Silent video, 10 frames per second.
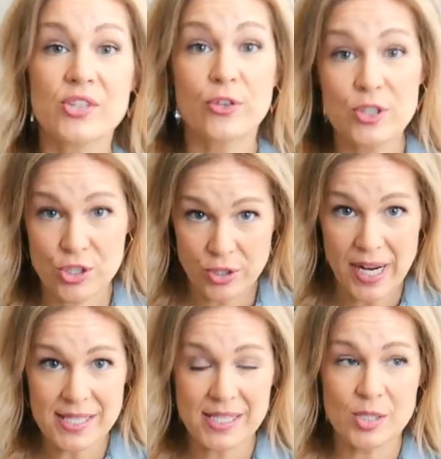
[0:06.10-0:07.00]
first
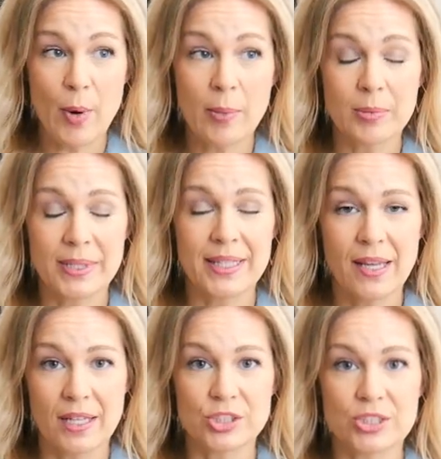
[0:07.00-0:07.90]
dress is probably the
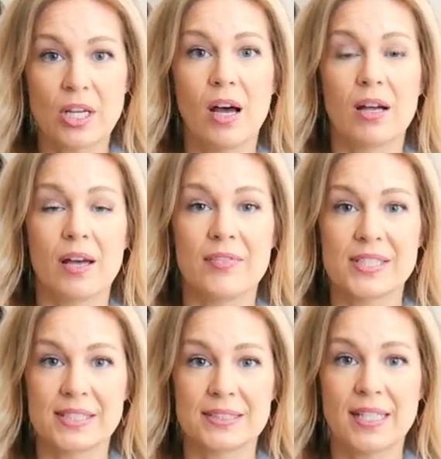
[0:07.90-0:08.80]
underdog of
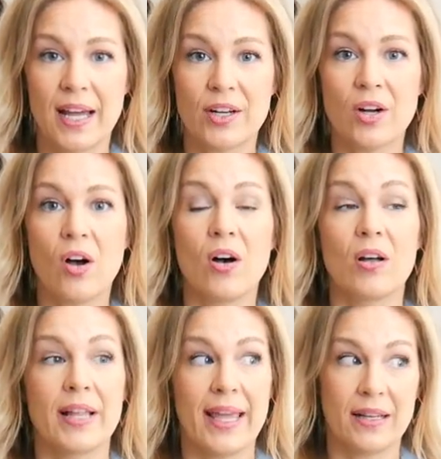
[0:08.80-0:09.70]
this entire
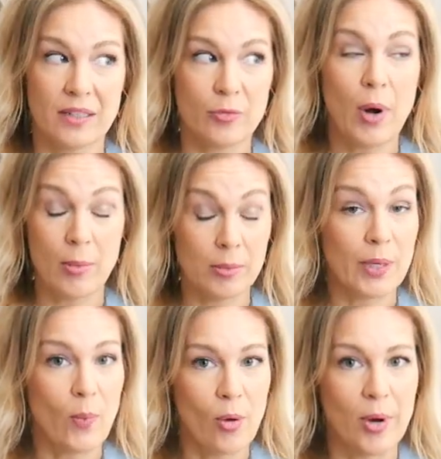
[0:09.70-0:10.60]
haul and of probably
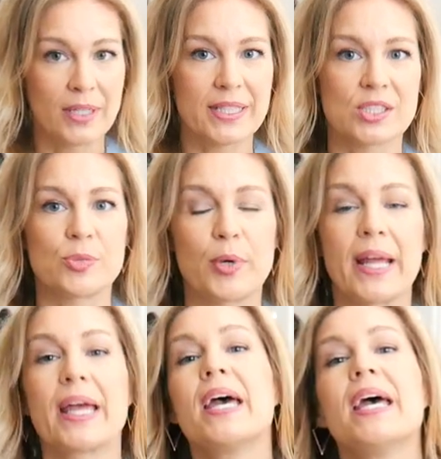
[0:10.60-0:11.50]
Walmart this
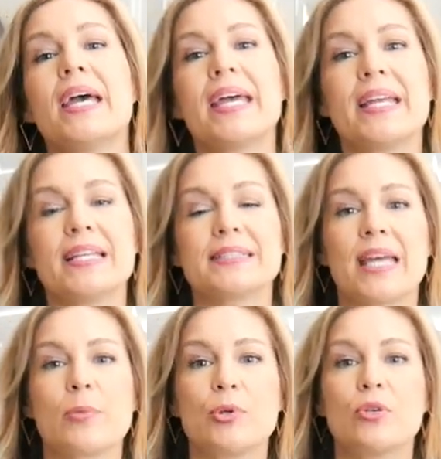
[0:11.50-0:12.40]
spring. It is
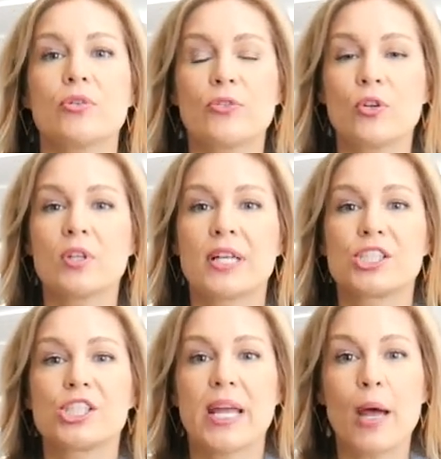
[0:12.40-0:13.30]
a beautiful
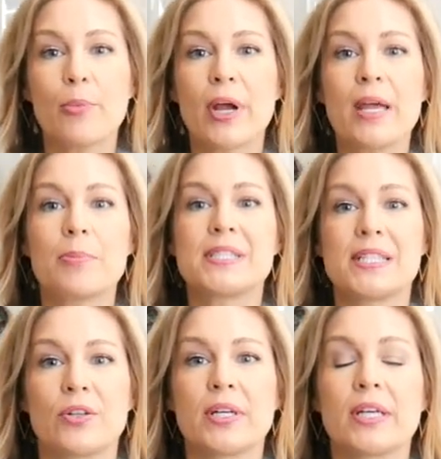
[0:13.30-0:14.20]
chambray
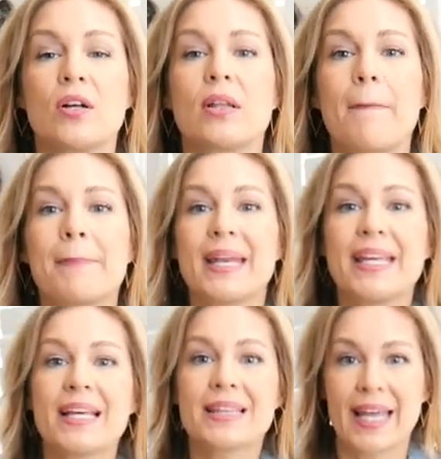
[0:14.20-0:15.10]
material
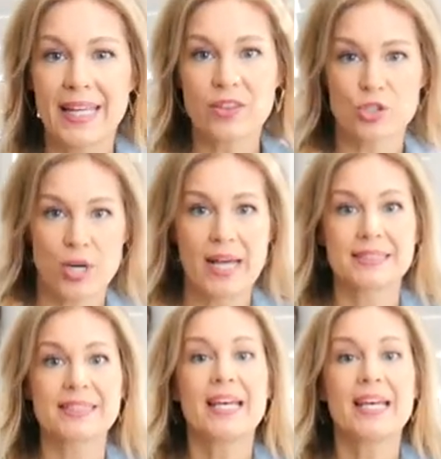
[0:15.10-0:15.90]
midi length dress.